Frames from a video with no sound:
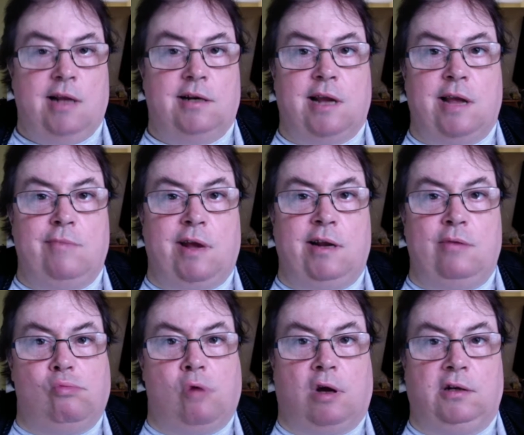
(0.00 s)
Name any
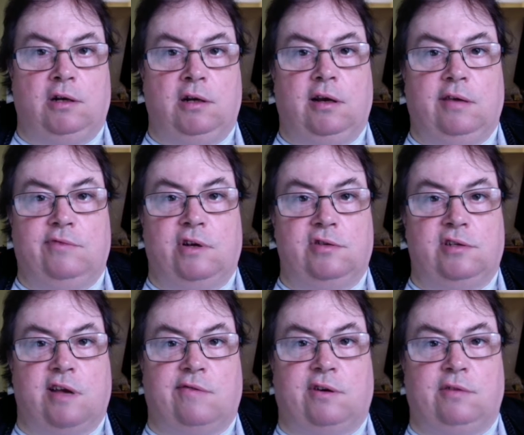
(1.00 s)
one of those
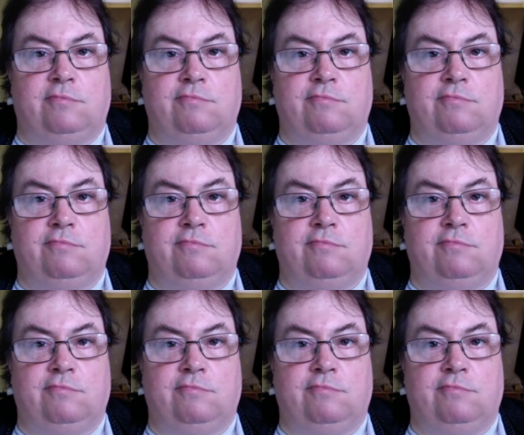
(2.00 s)
seven.